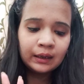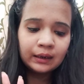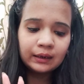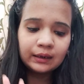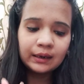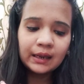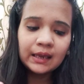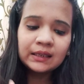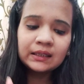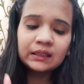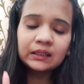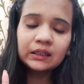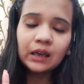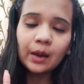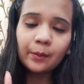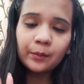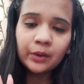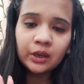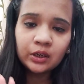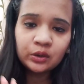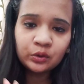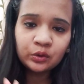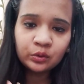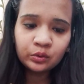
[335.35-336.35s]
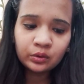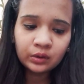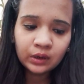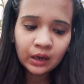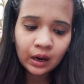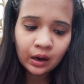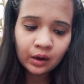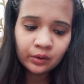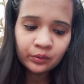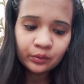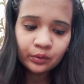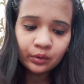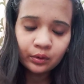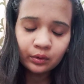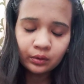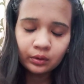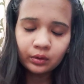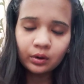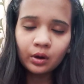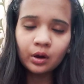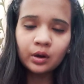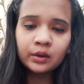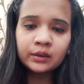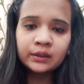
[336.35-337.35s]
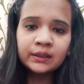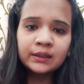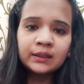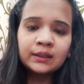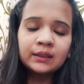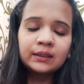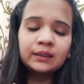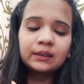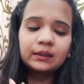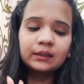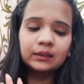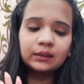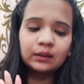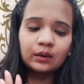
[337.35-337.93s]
Next, coming to clauses